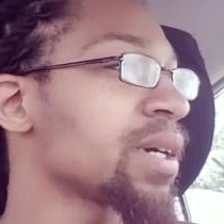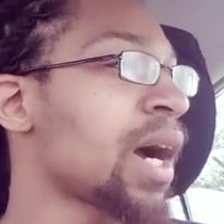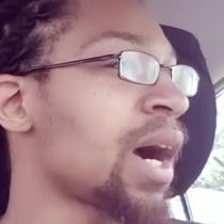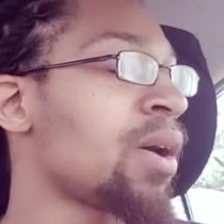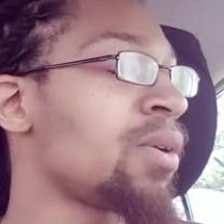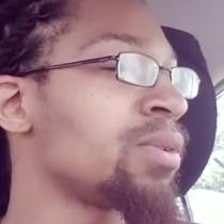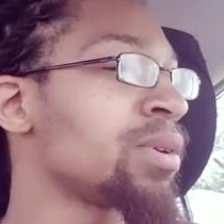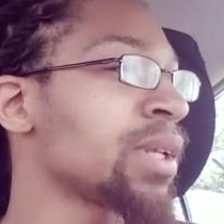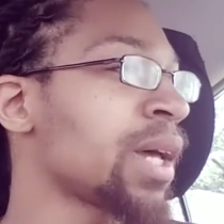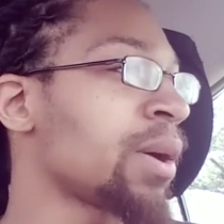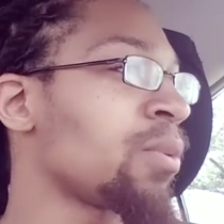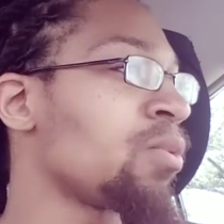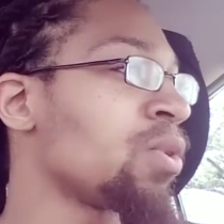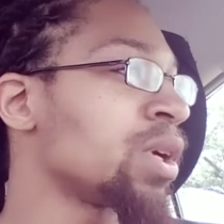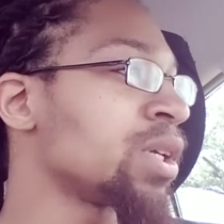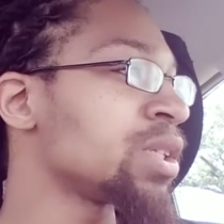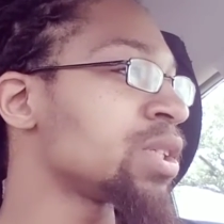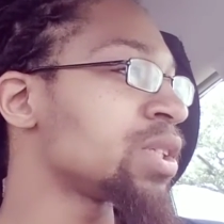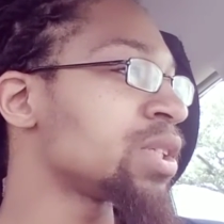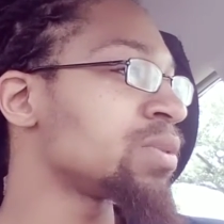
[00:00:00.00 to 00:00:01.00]
I own like
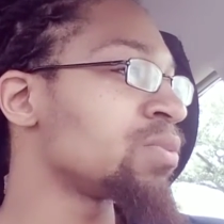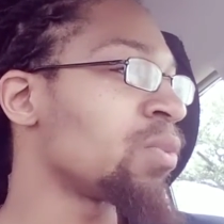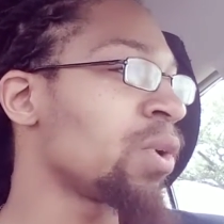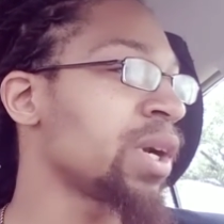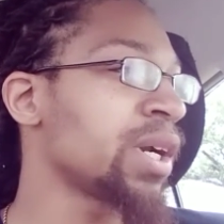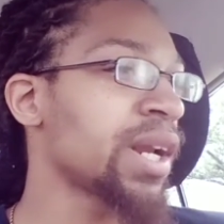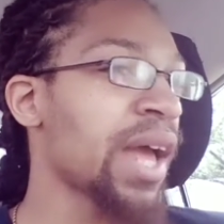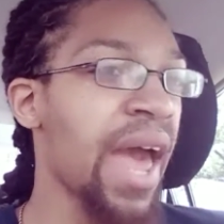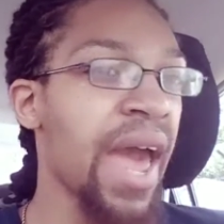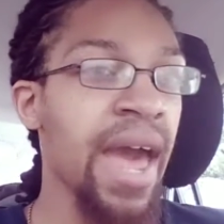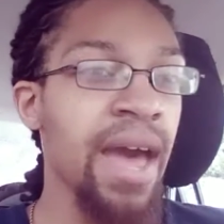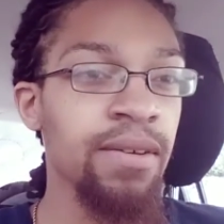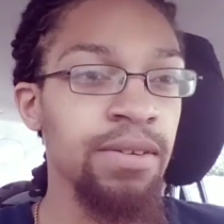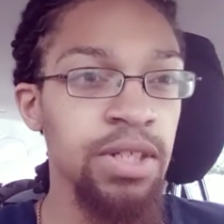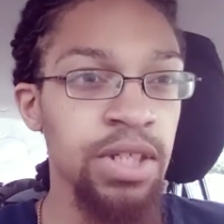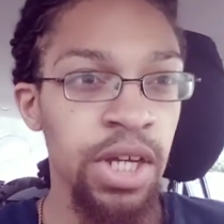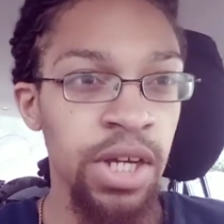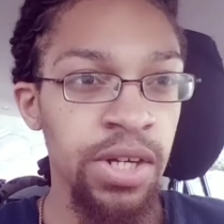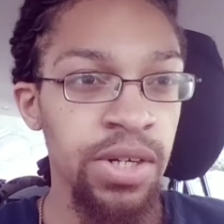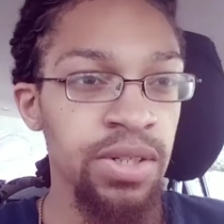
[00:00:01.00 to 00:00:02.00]

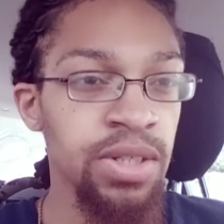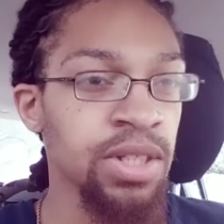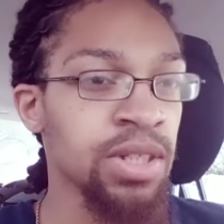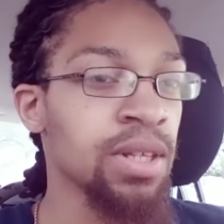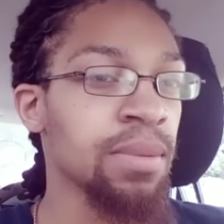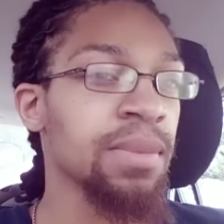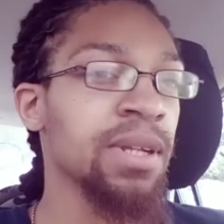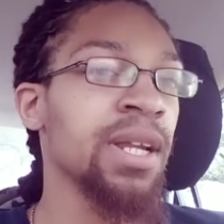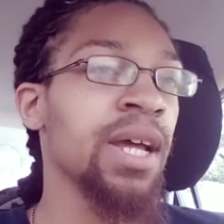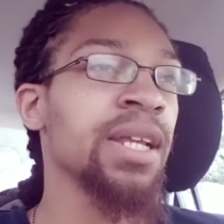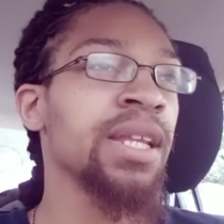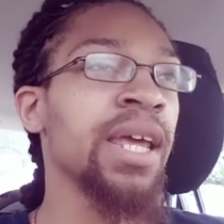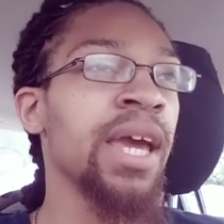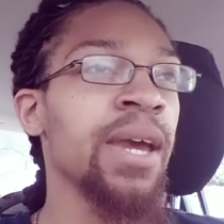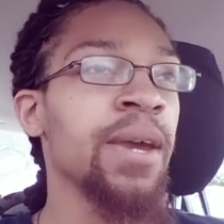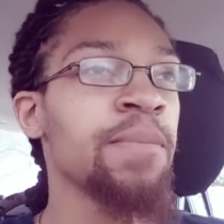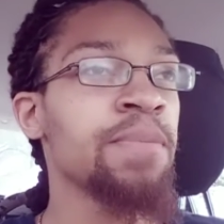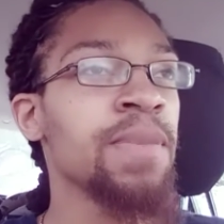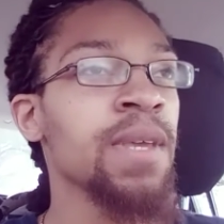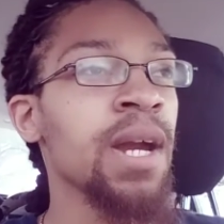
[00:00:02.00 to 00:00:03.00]
1.5 shares or something like
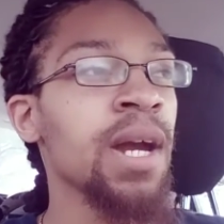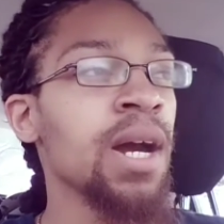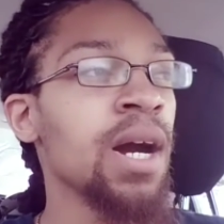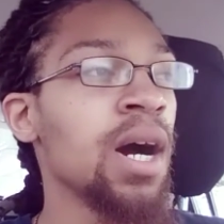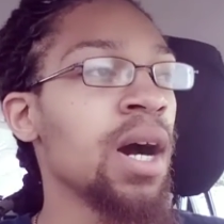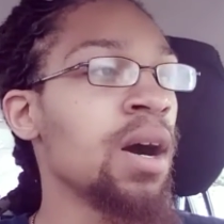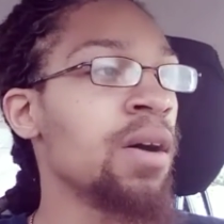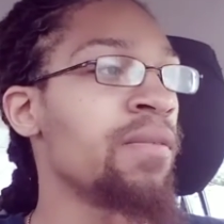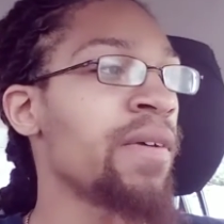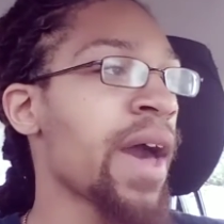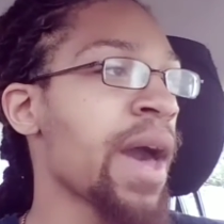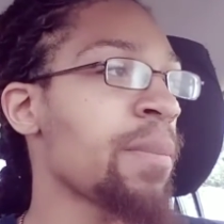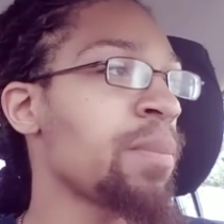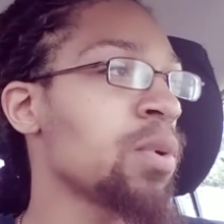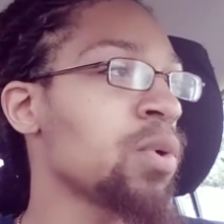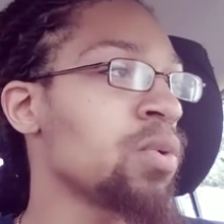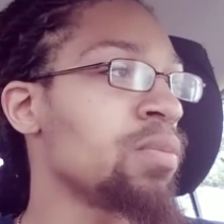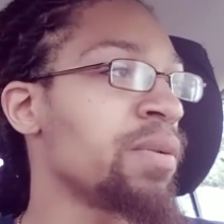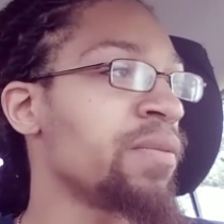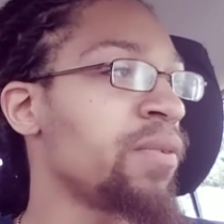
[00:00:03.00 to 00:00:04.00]
that of
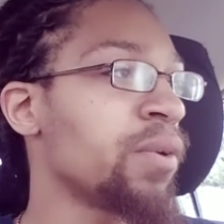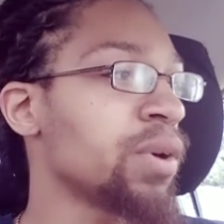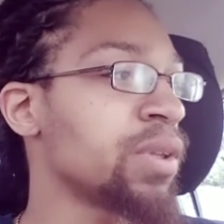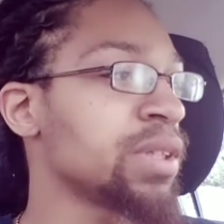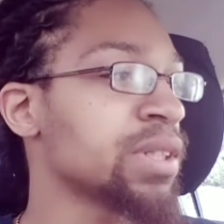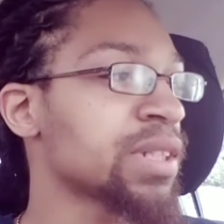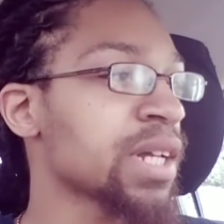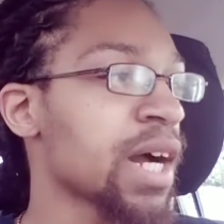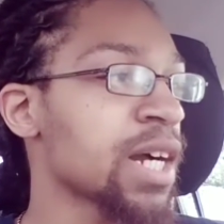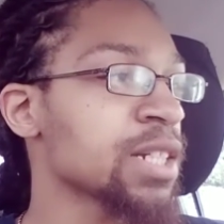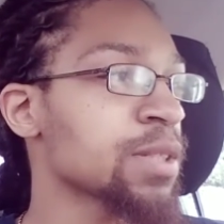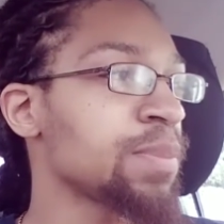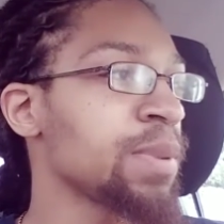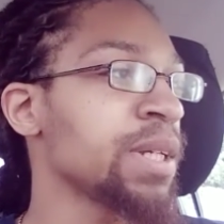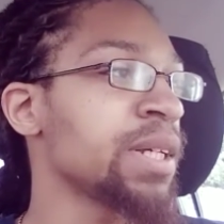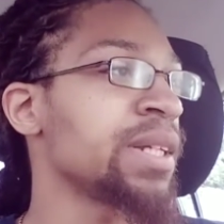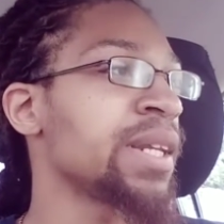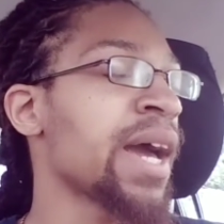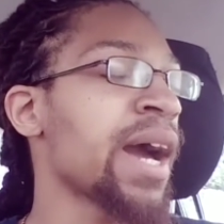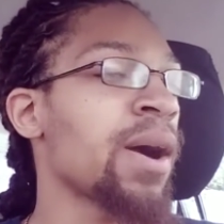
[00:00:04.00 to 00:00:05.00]
Apple before the stock
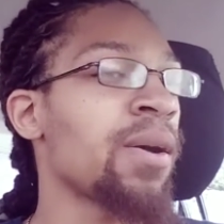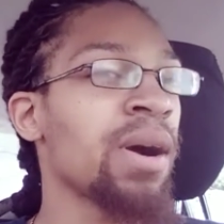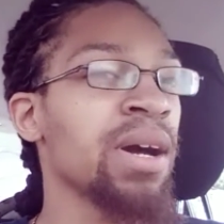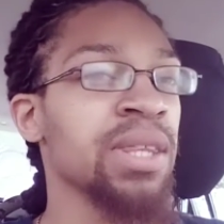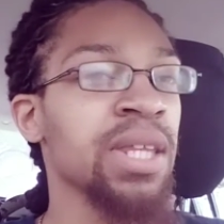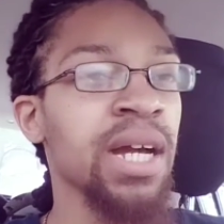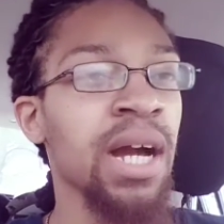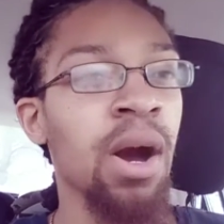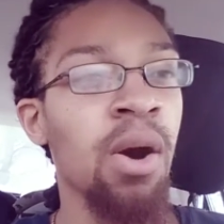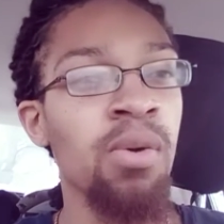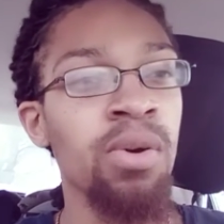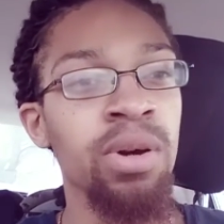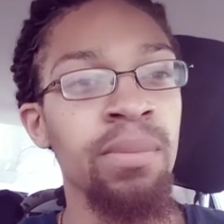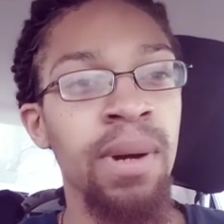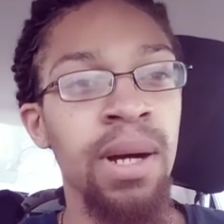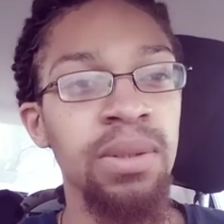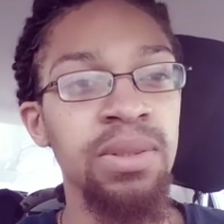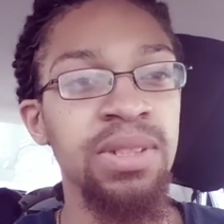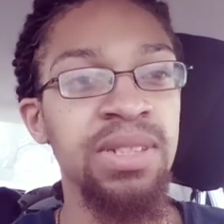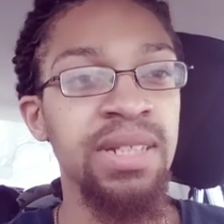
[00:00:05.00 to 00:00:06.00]
split. Now I think I own
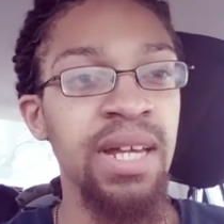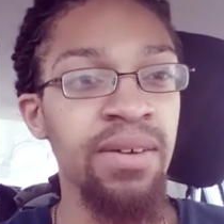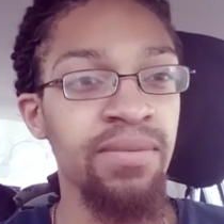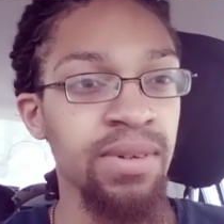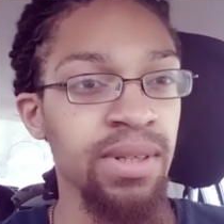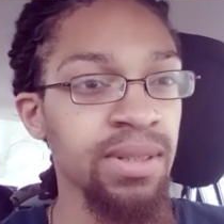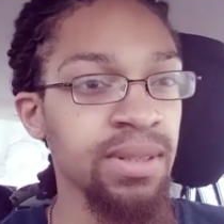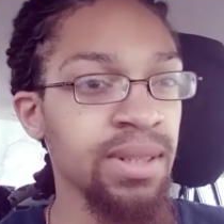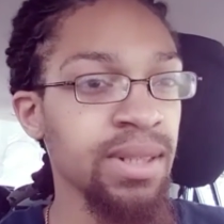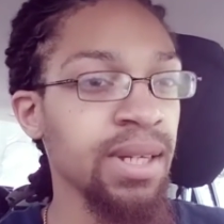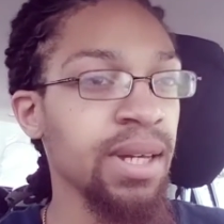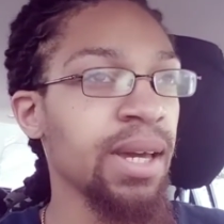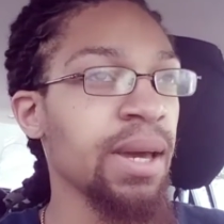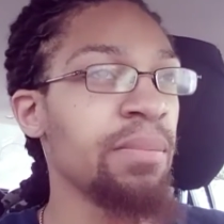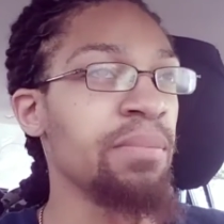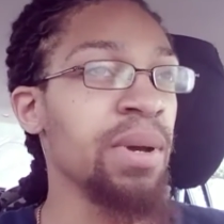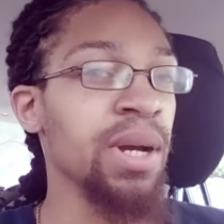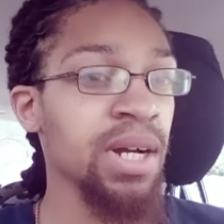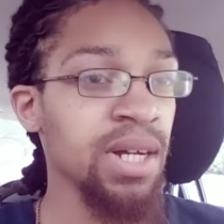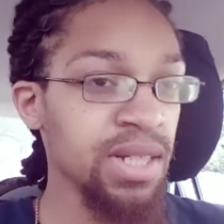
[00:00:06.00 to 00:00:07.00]
about 7
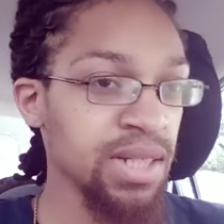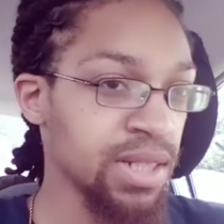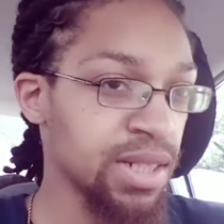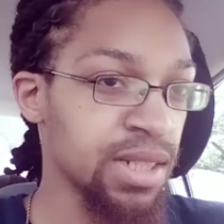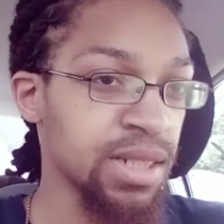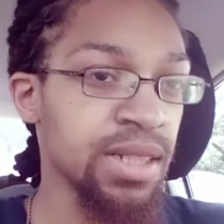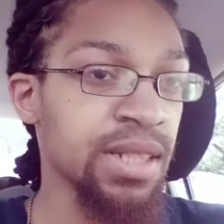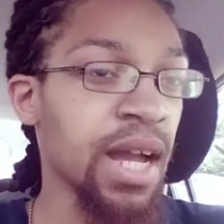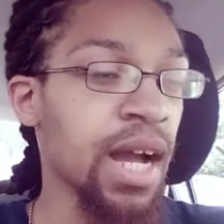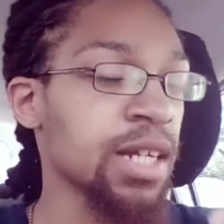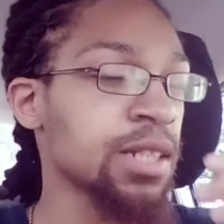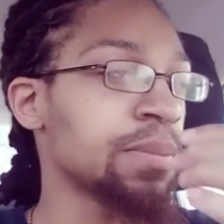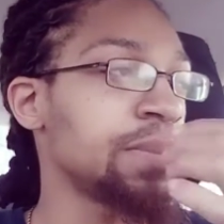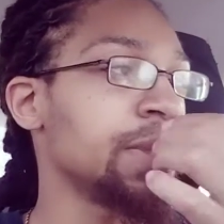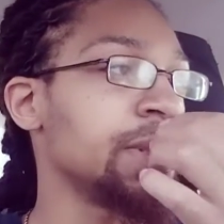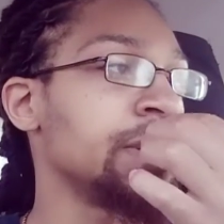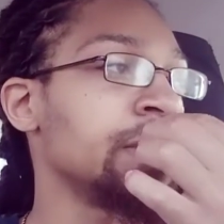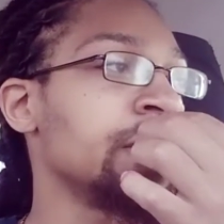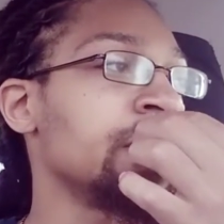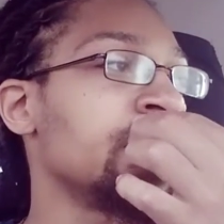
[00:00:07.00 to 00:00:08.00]
because of the stock
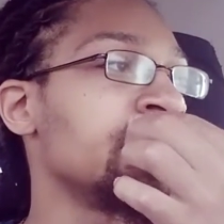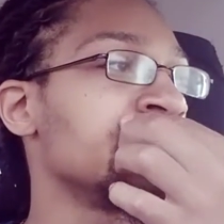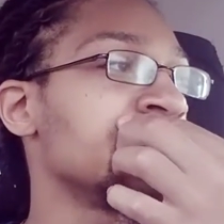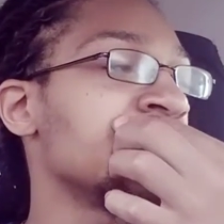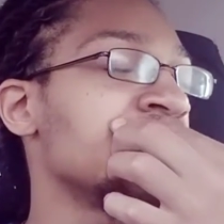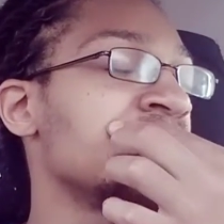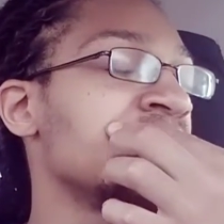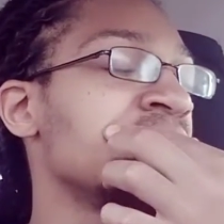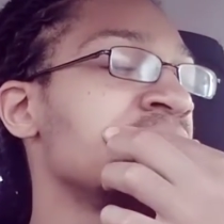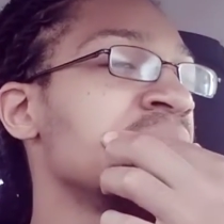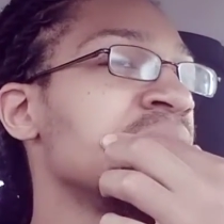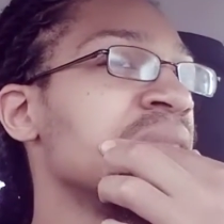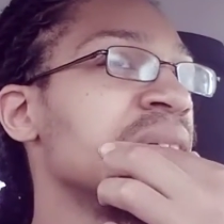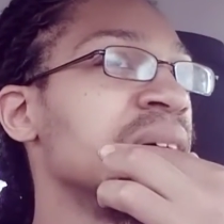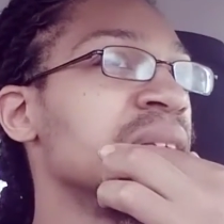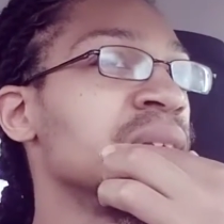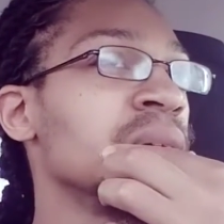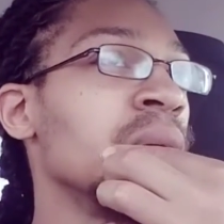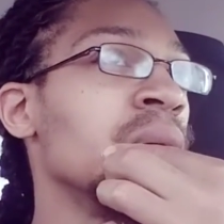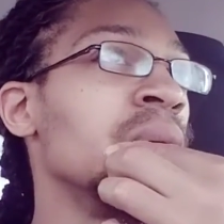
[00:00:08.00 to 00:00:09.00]
split. You know what I'm saying?
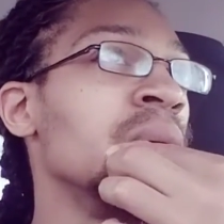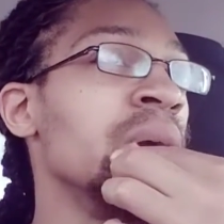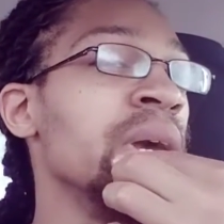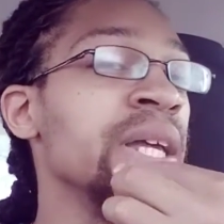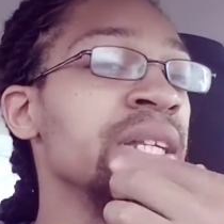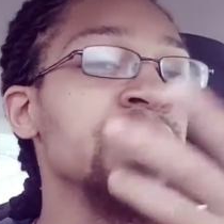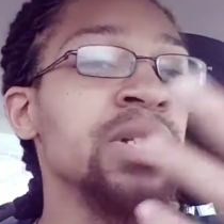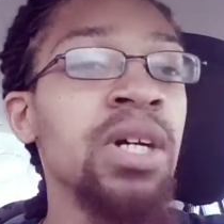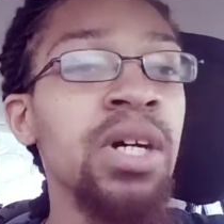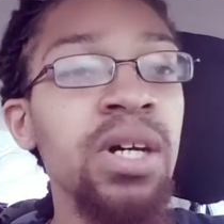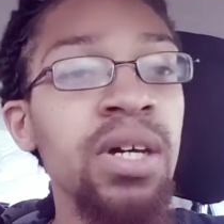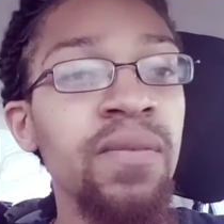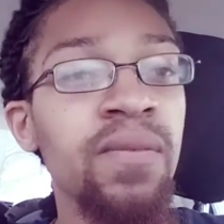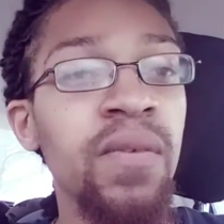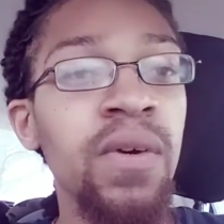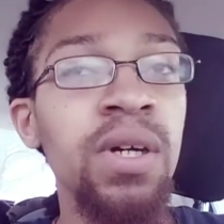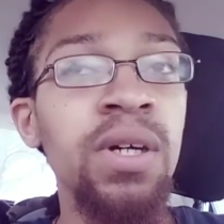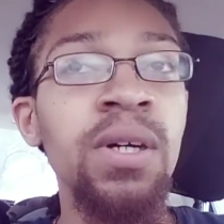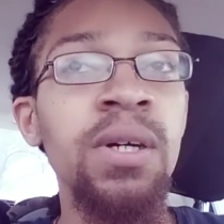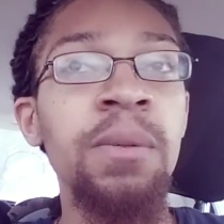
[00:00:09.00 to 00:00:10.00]
So it's good
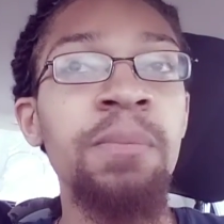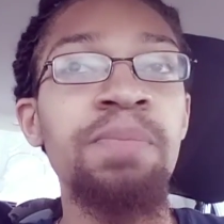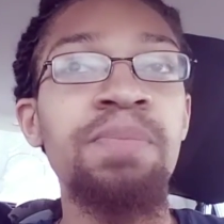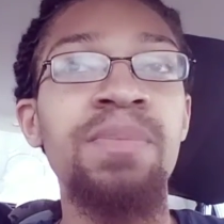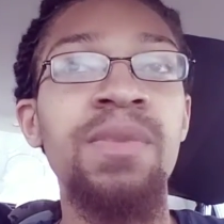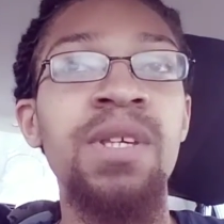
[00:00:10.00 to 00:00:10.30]
for